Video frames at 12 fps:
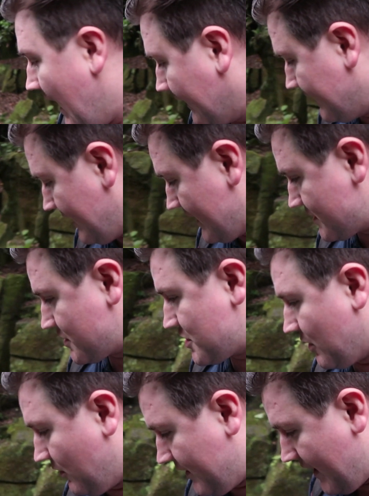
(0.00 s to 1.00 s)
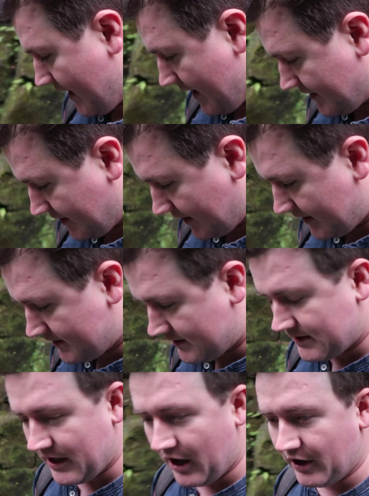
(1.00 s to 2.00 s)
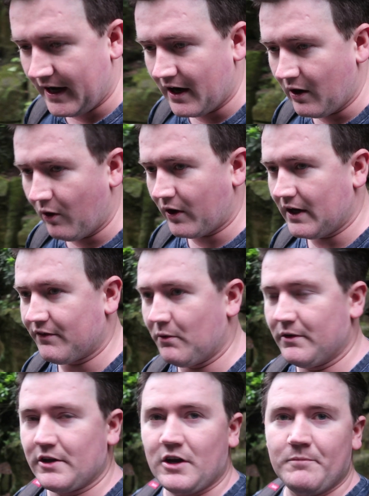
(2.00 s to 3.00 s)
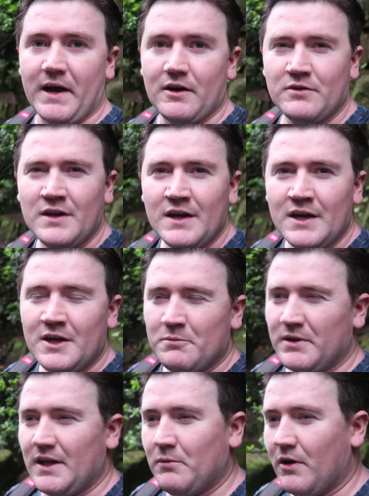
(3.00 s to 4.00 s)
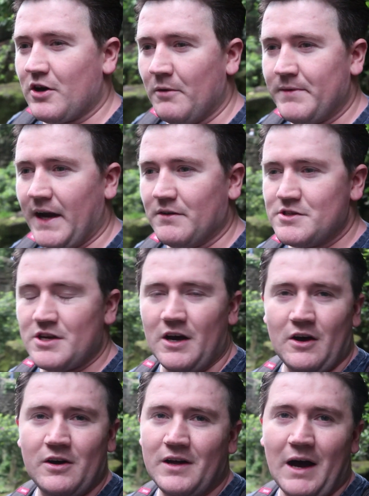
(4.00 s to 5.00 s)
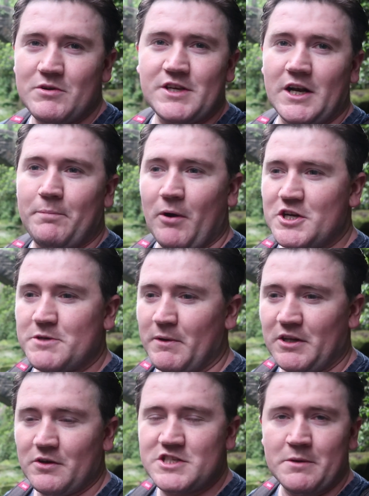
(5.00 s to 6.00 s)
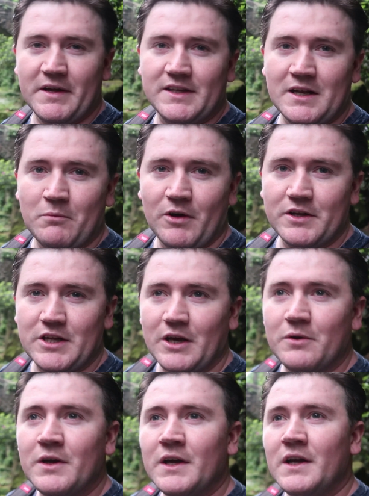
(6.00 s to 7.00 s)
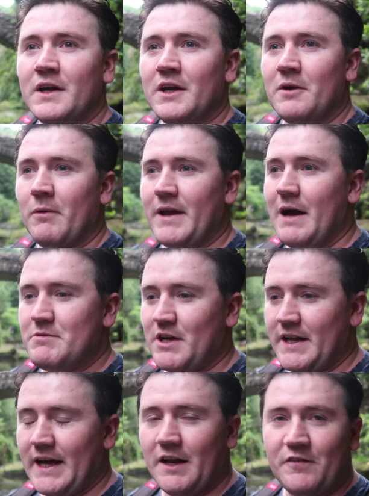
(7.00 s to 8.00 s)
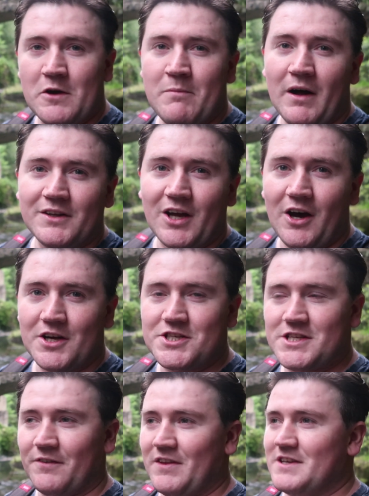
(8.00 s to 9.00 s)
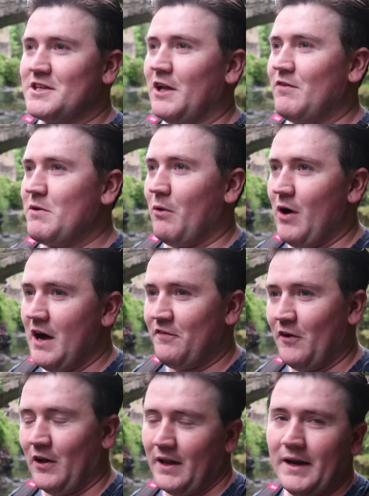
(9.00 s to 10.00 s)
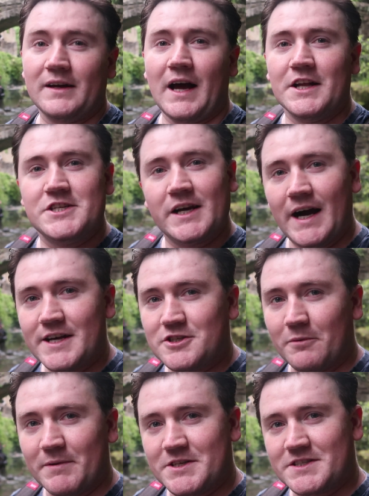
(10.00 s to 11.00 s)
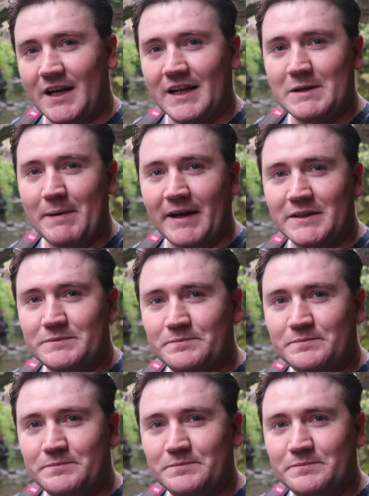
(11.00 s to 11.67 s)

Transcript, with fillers: I did ask Sean and Dionne and Logan if they wanted to come down, but they didn't want to come down, so I wasn't going to push them to do something I didn't want to do. But yeah, I'm just going to get a few montages of this lovely waterfall, and I'll catch you guys up in just a little bit.